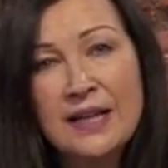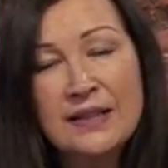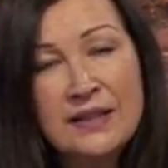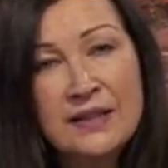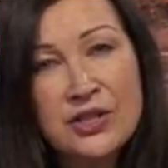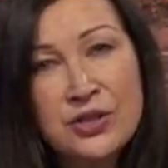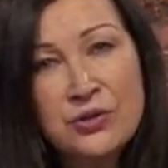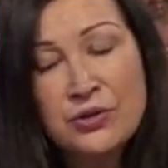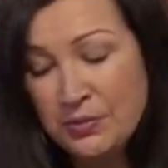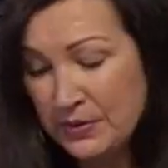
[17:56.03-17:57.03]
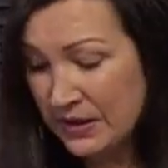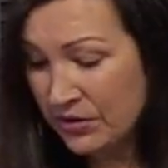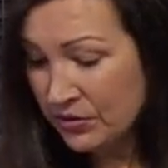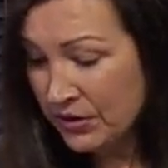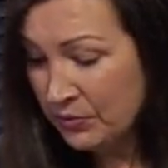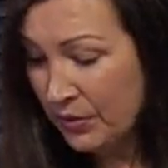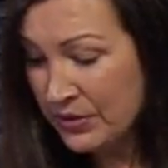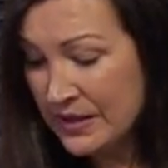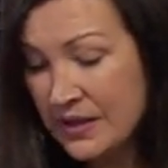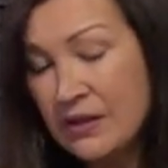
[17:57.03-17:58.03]
And he showed me, you know, that when
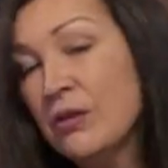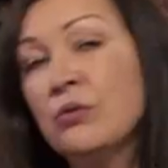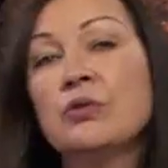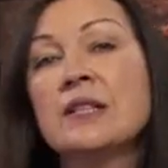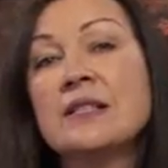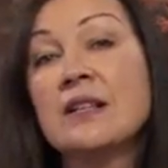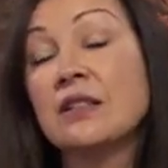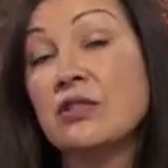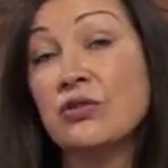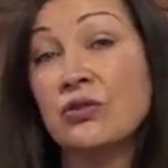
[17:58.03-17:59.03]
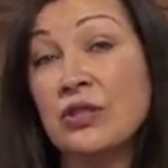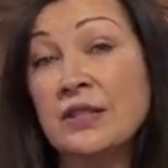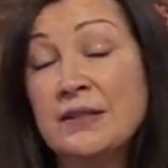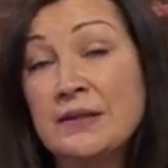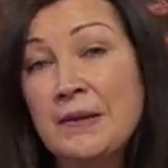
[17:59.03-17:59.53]
we say that the word is like a sword,